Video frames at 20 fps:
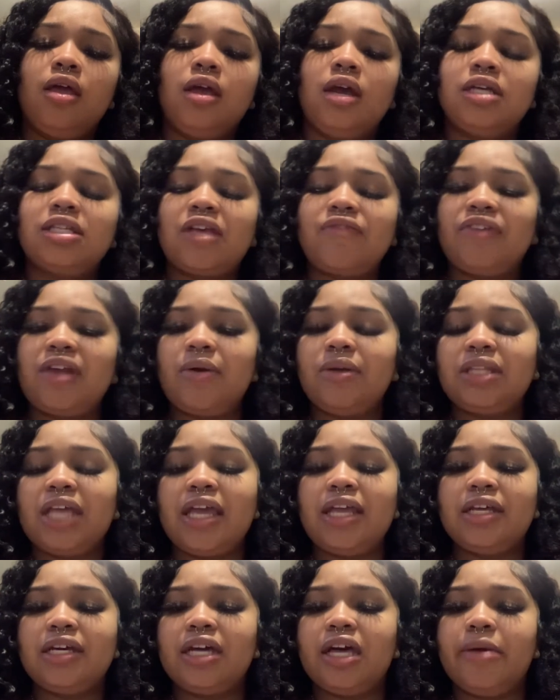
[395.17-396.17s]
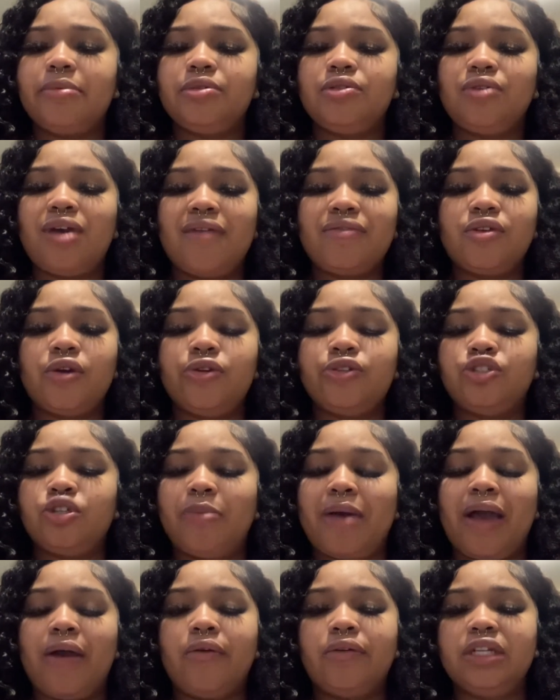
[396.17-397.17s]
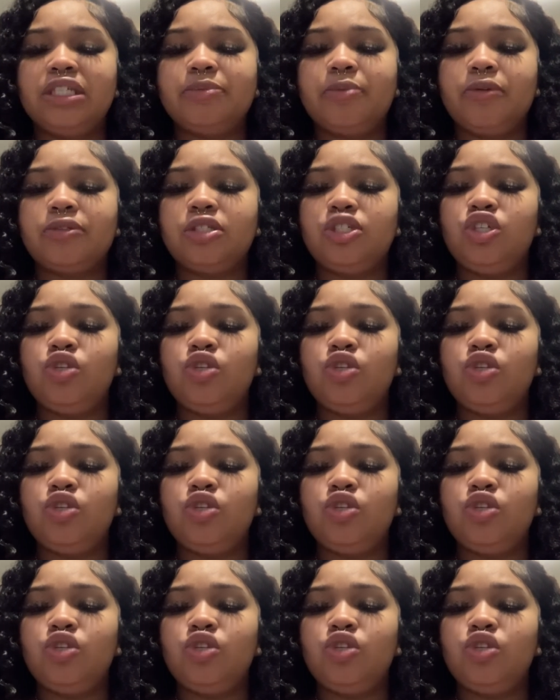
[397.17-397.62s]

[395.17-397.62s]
Cause I feel like with the Eight of Cups, you have turned your back on this person,